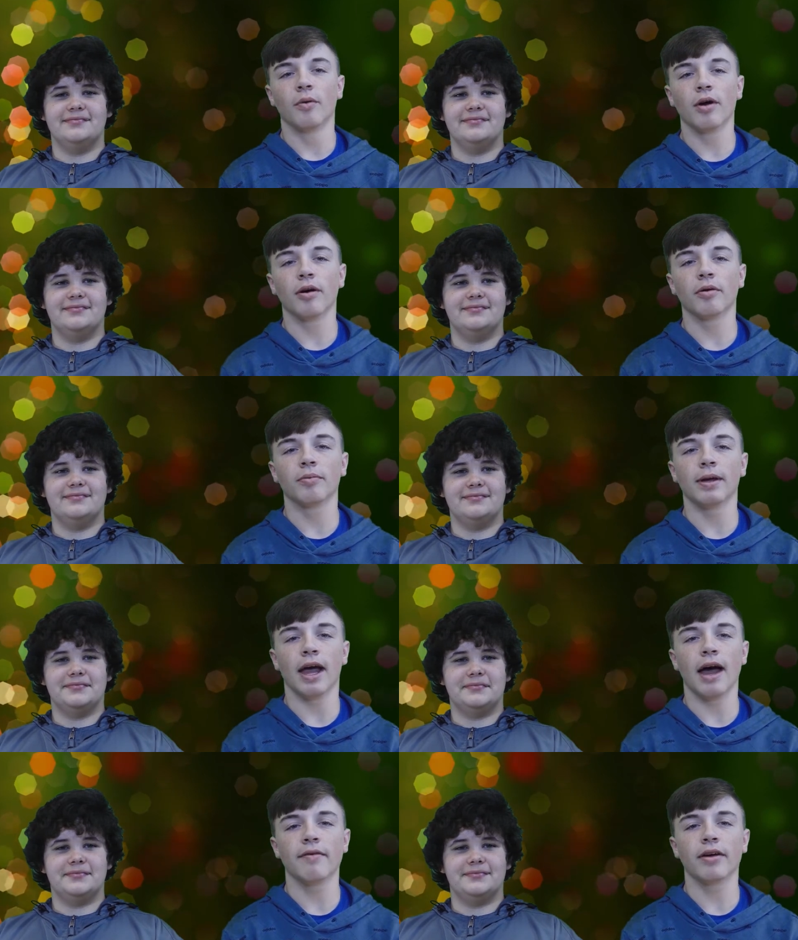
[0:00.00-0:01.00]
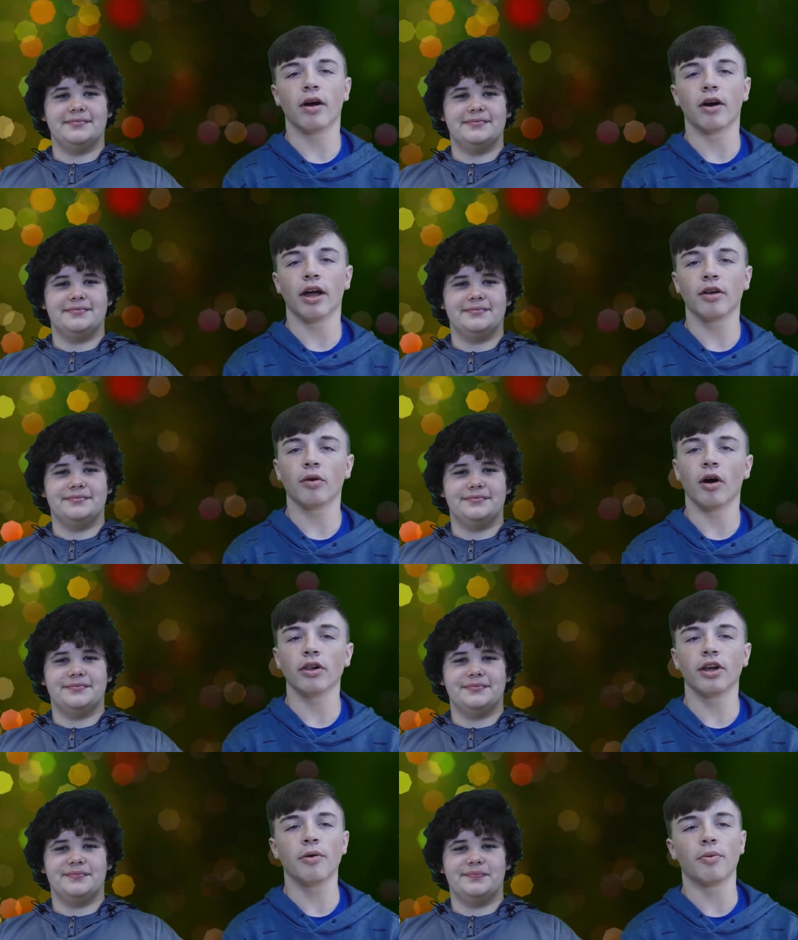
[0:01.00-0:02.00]
Speaker 1: We will be having our annual
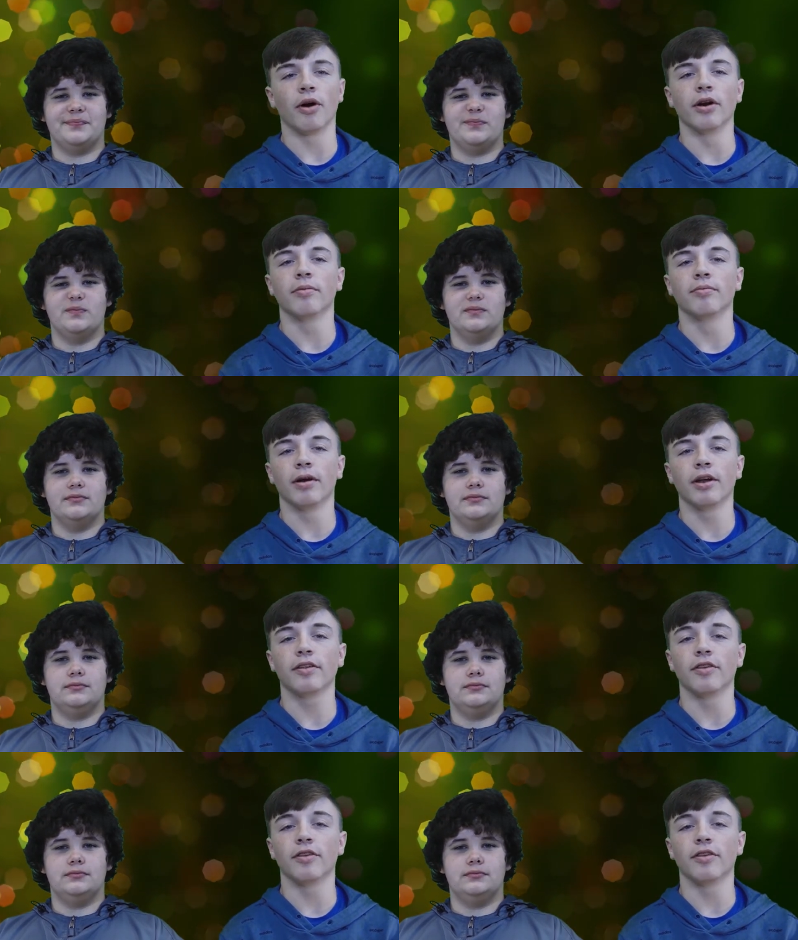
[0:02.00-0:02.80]
holiday party Monday,